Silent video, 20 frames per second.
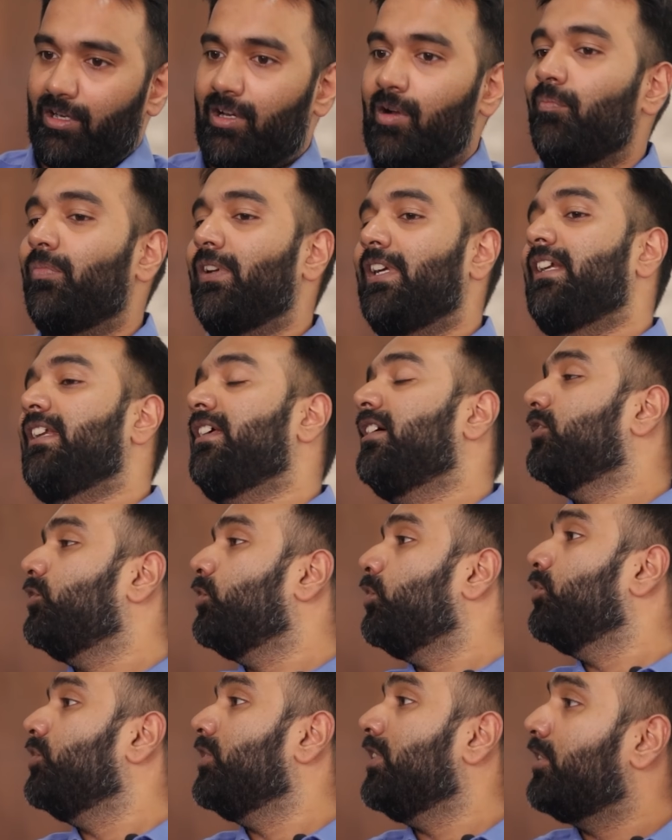completely
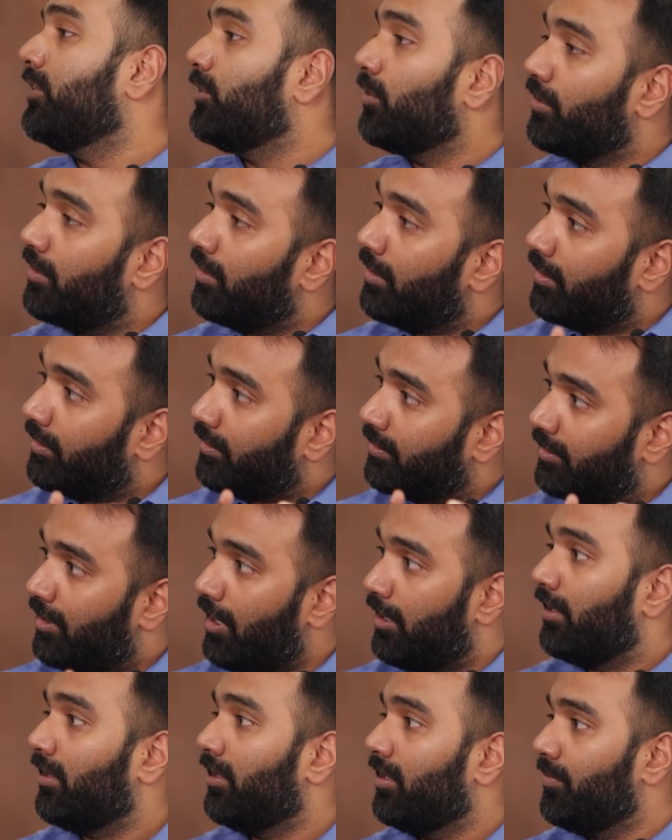associated to the
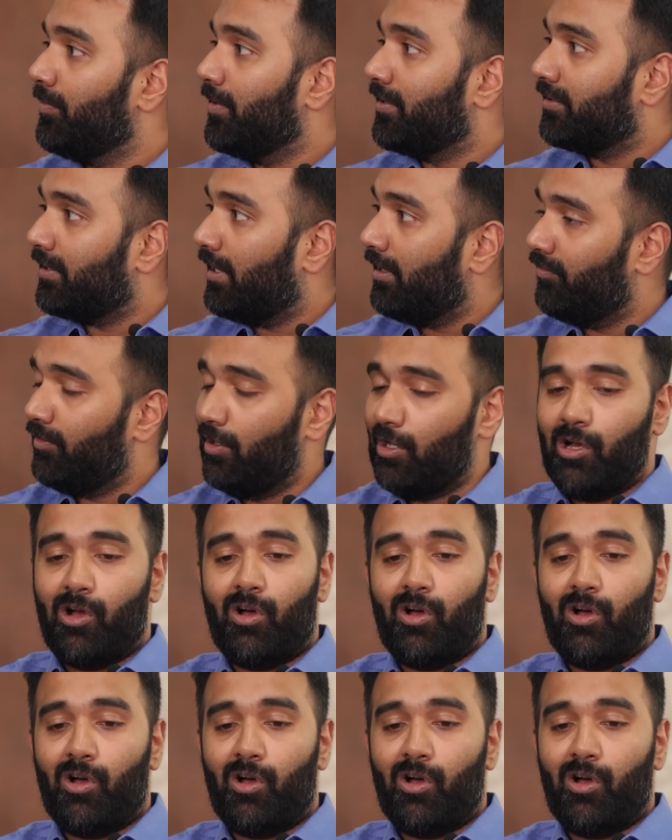curriculum itself,